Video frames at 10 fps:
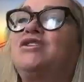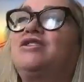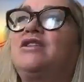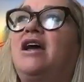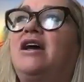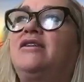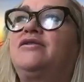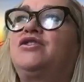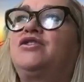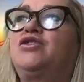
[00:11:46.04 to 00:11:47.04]
wish they had
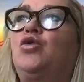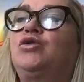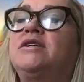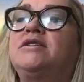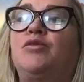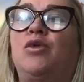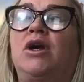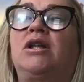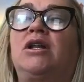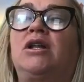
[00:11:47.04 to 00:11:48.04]
have told us more
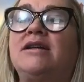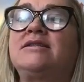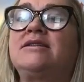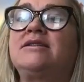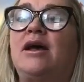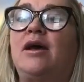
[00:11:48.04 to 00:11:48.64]
in classes